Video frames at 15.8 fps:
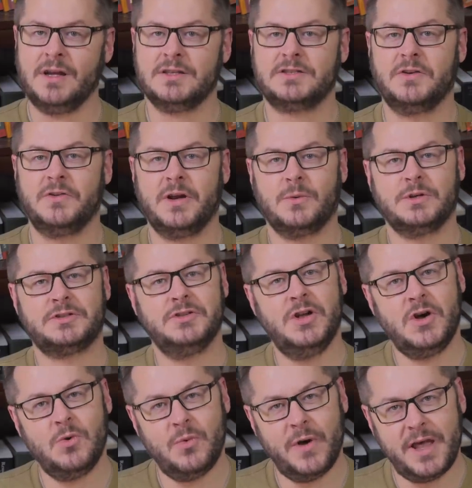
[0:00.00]
so there was
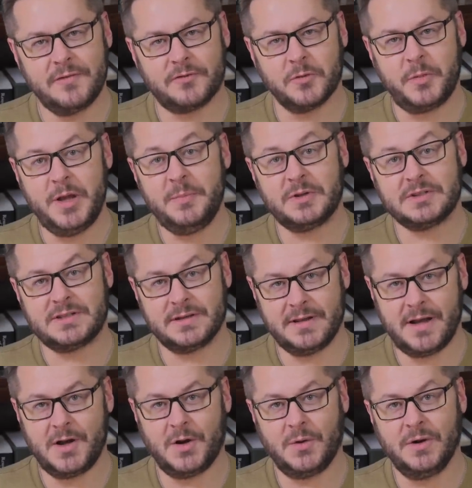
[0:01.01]
no way for people to
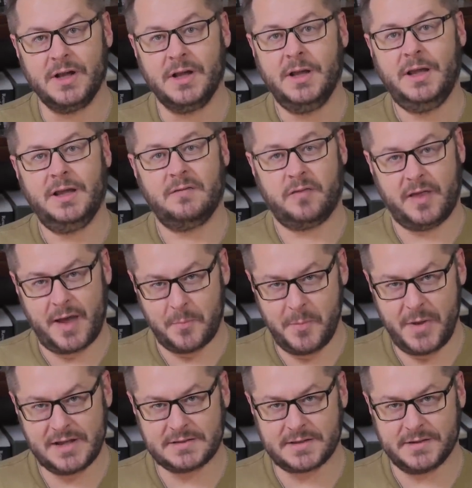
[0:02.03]
know if that
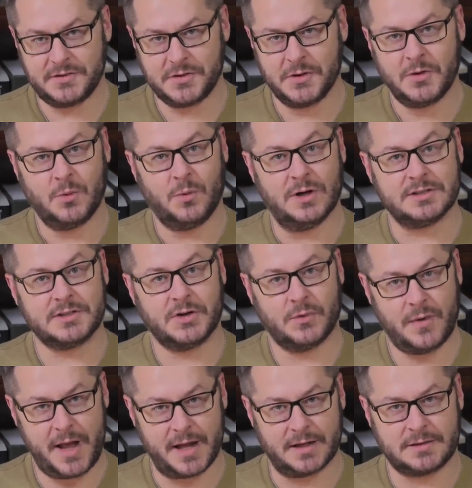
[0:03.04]
message was
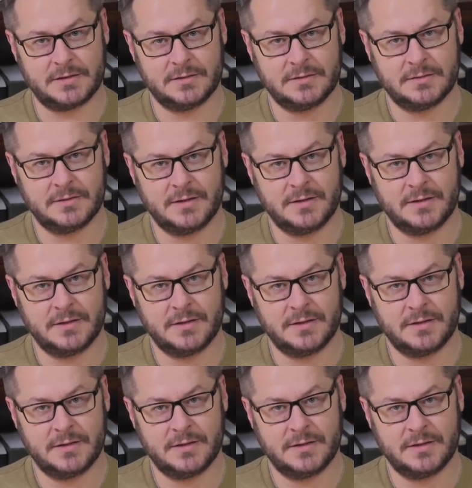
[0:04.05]
correct.